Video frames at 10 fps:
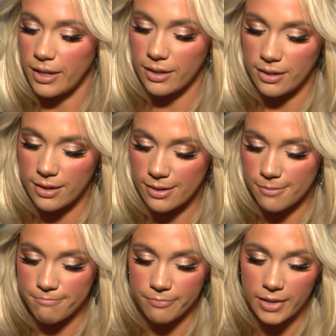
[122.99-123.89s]
and
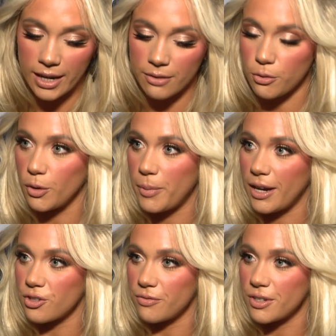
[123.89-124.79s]
um, I have a real
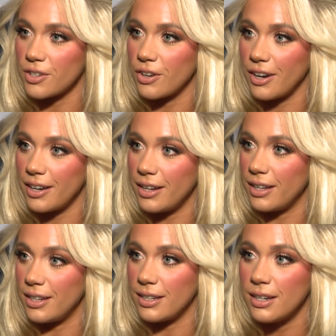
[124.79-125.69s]
passion for
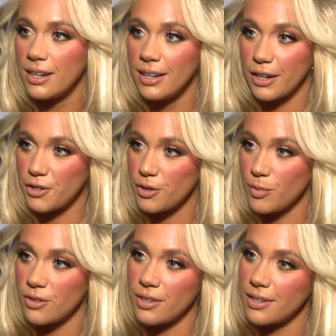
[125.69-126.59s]
songwriting and country
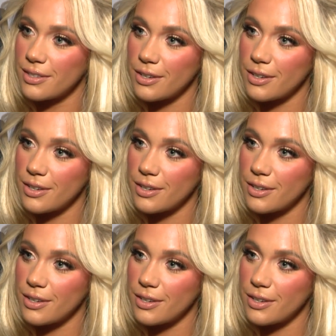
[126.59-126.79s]
music.